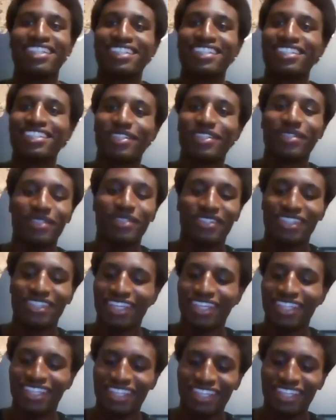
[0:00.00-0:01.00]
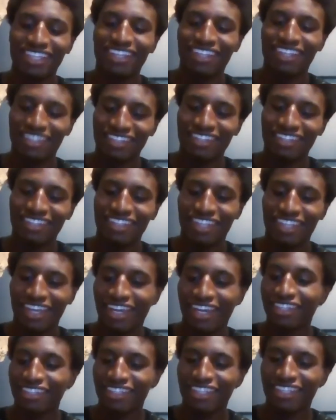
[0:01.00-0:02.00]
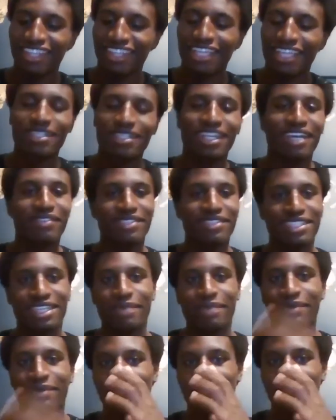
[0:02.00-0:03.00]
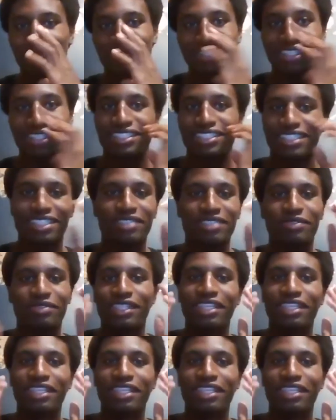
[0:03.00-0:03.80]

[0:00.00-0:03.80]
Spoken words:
So yeah, that's what I have to say about the piece. Just really.